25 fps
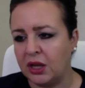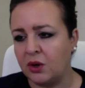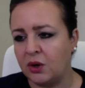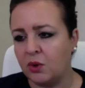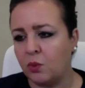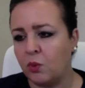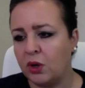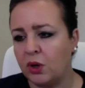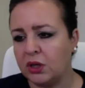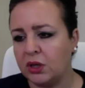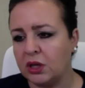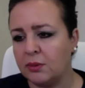
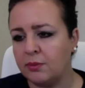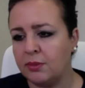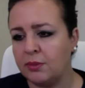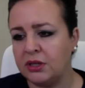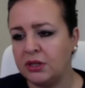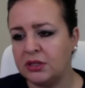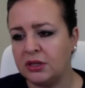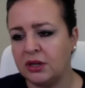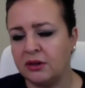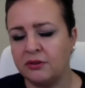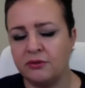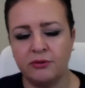What can be
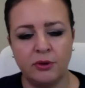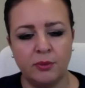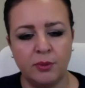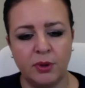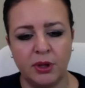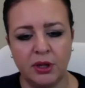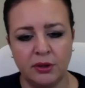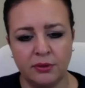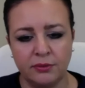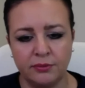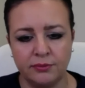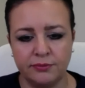done for
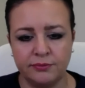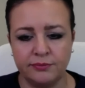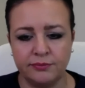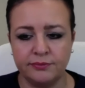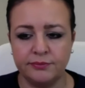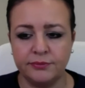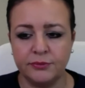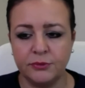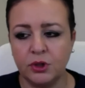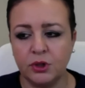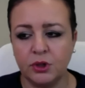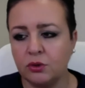me?
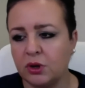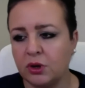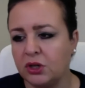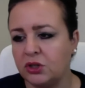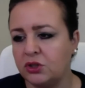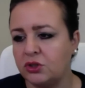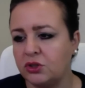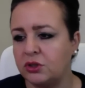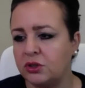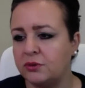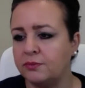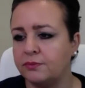good
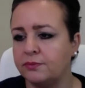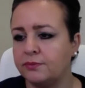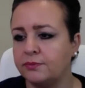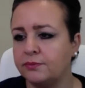question.